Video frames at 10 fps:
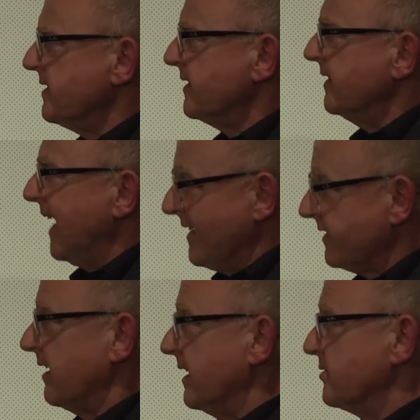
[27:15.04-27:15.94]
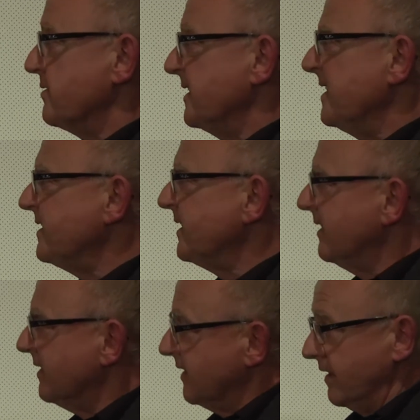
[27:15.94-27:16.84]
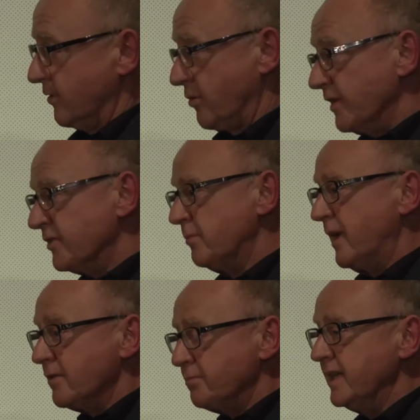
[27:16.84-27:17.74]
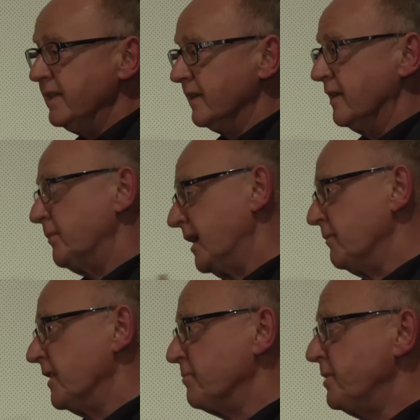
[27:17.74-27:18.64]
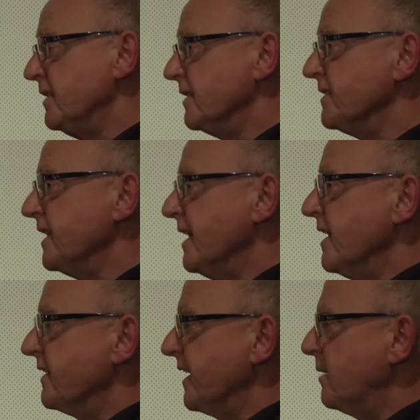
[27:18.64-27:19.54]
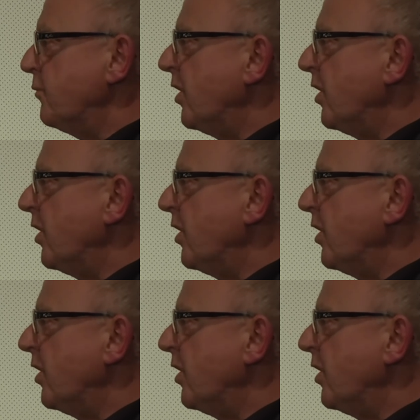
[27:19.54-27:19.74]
in other countries, it's, according to my opinion and my experience, they are more